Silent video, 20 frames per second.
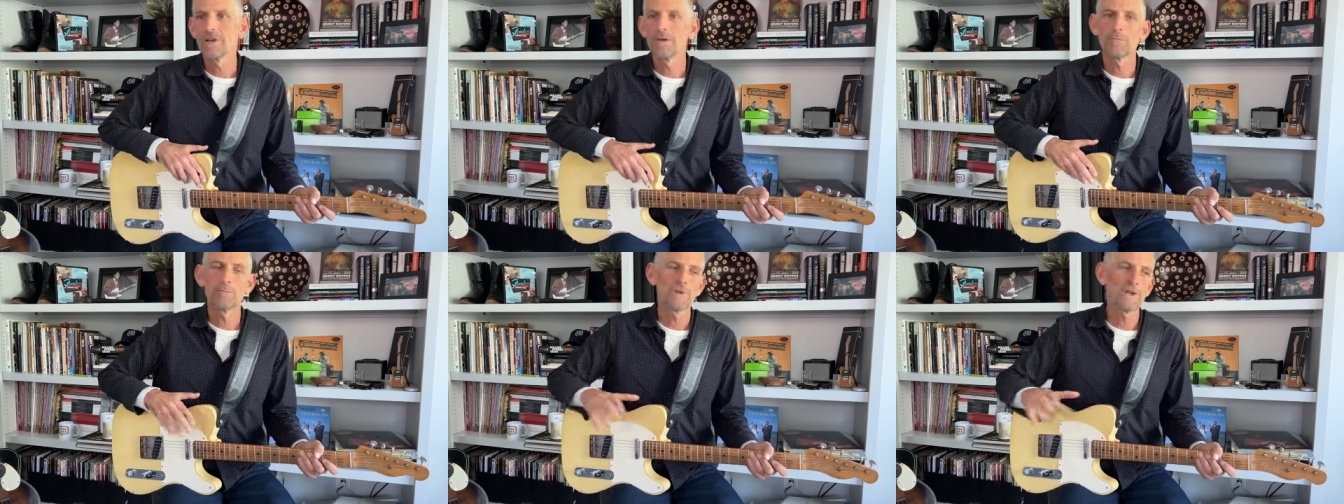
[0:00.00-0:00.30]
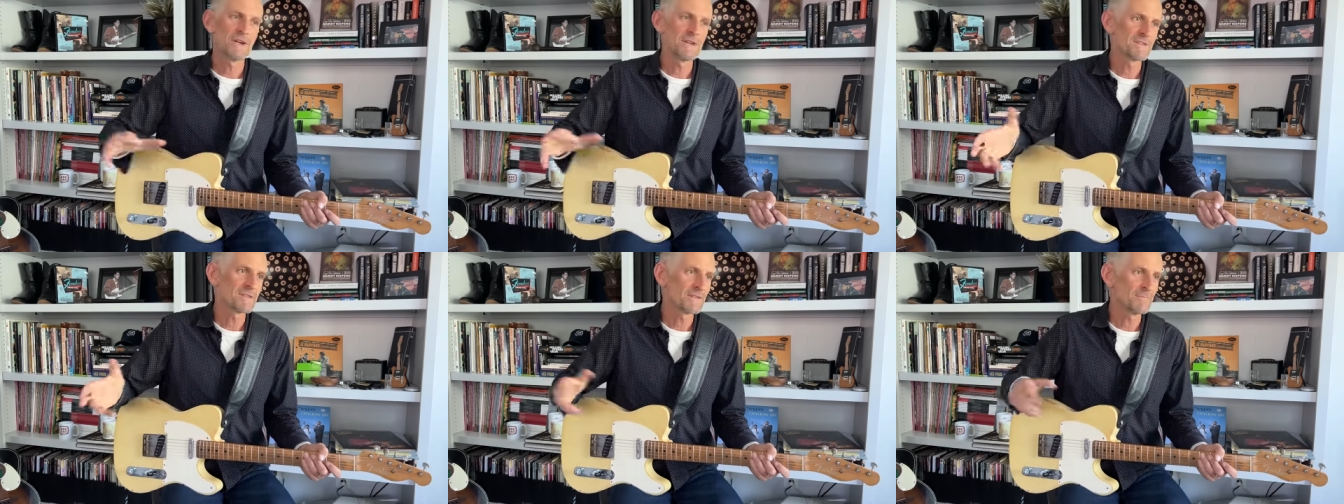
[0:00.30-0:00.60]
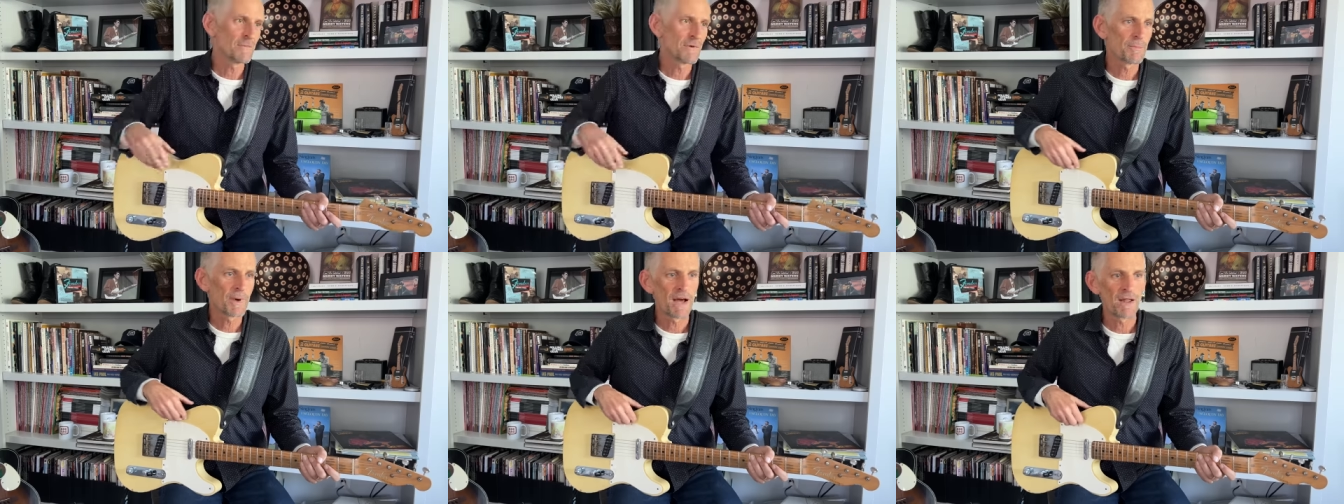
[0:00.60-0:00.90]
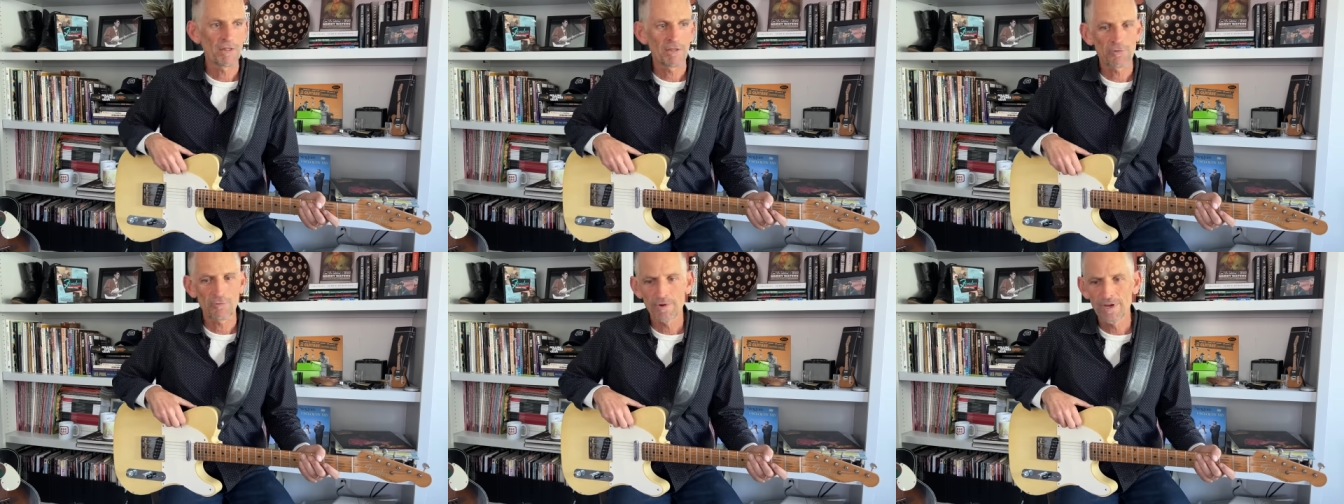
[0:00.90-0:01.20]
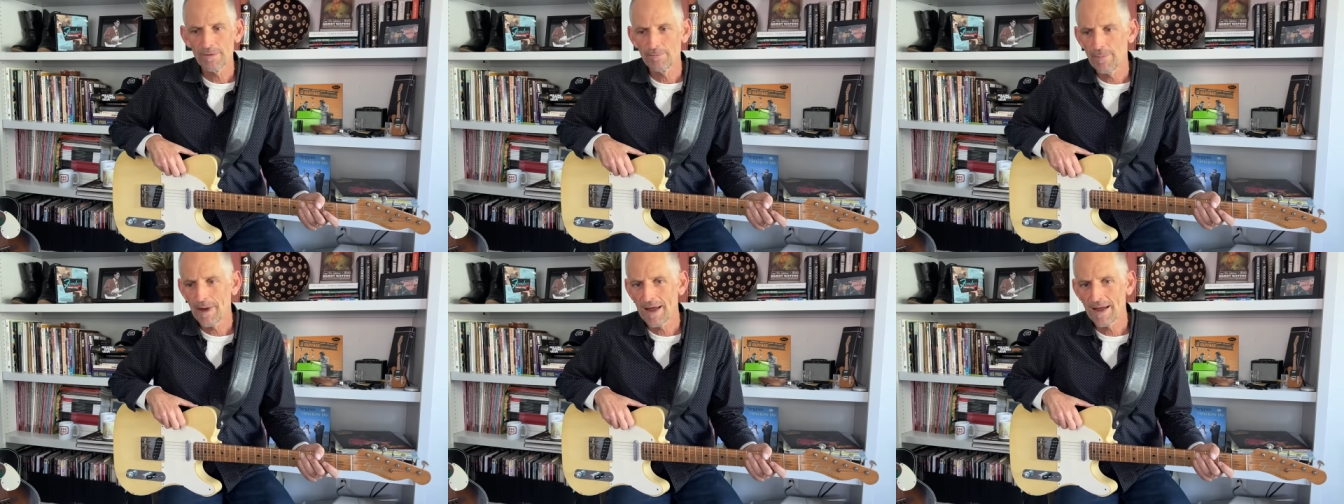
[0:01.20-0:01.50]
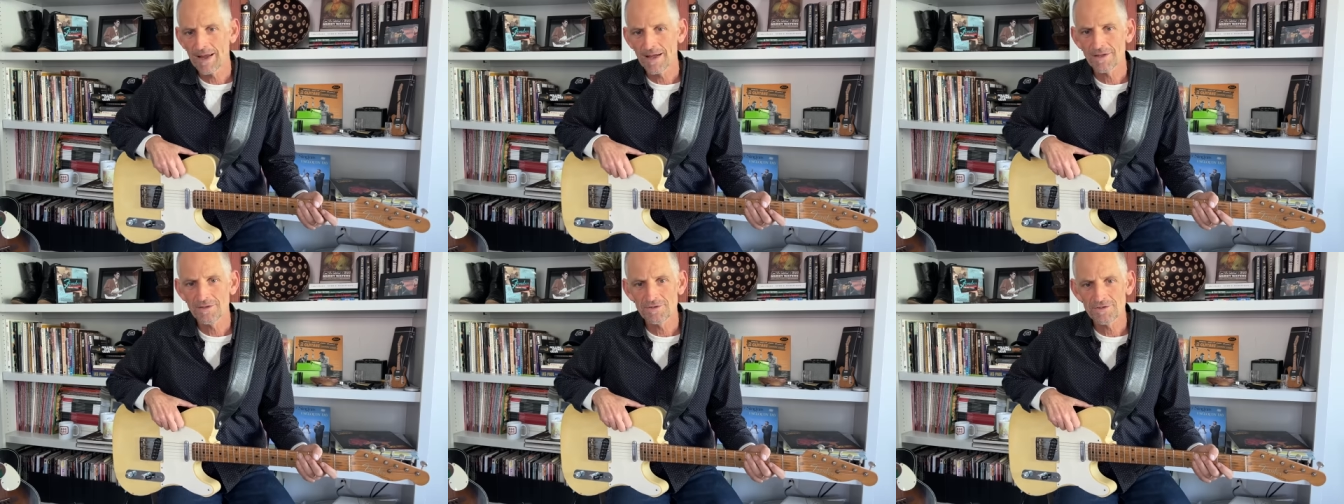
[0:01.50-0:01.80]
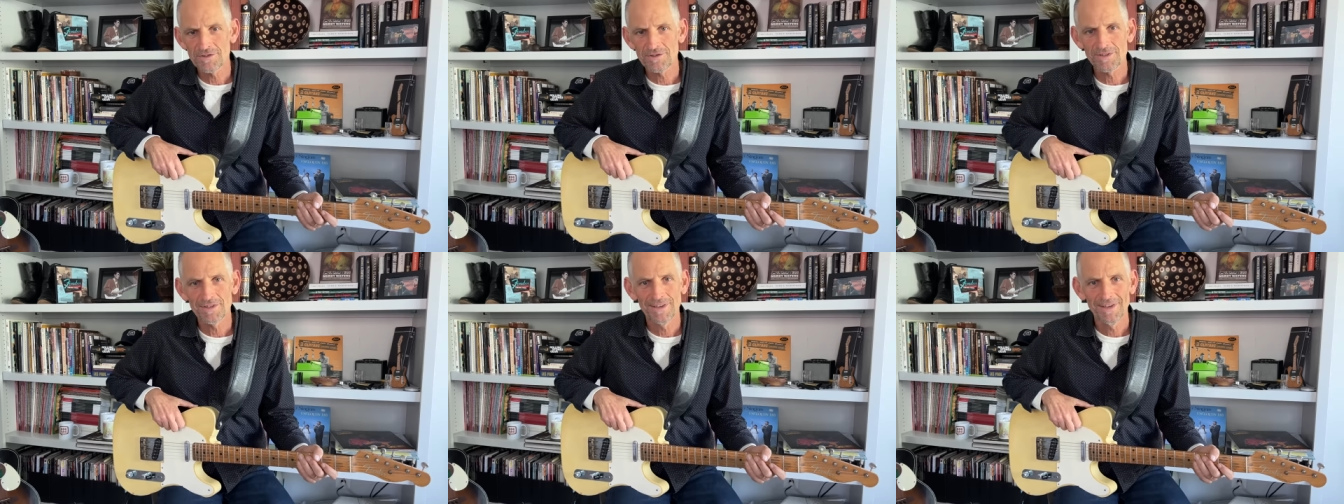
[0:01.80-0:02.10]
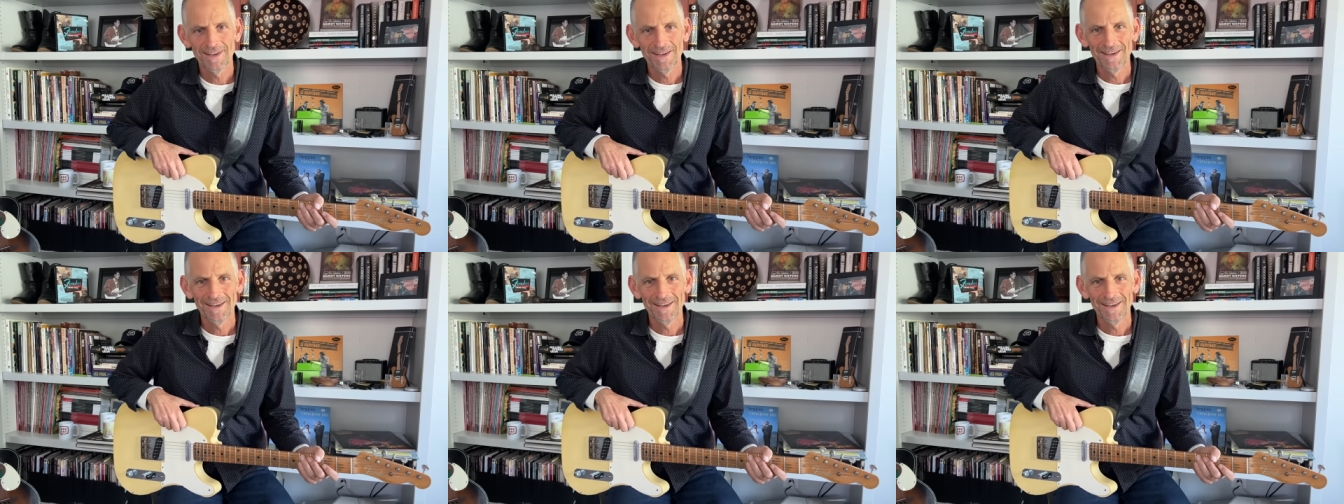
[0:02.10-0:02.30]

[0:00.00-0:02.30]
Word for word: and plays in about three bands.